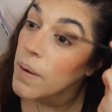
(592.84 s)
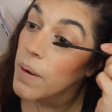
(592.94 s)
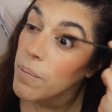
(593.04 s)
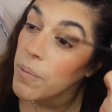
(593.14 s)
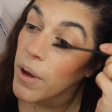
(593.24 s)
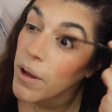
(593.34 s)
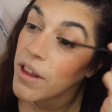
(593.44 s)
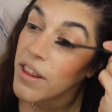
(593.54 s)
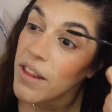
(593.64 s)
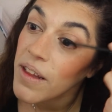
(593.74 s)
on
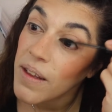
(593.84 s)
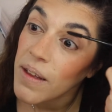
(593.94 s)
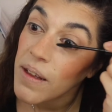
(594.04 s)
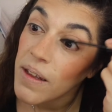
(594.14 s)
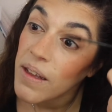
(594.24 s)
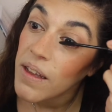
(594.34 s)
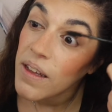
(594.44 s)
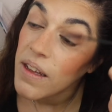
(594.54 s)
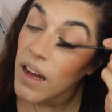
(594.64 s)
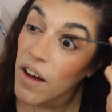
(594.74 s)
both.
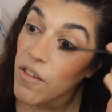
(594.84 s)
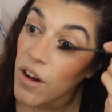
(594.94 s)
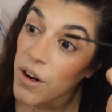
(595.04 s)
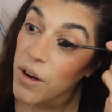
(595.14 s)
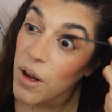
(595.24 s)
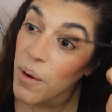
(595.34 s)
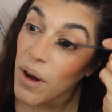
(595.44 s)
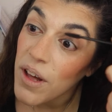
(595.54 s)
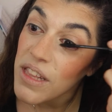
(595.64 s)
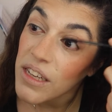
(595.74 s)
I've got no
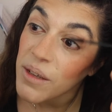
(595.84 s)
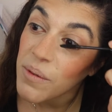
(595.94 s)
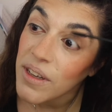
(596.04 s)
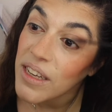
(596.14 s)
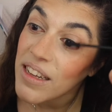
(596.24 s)
eyeshadow on,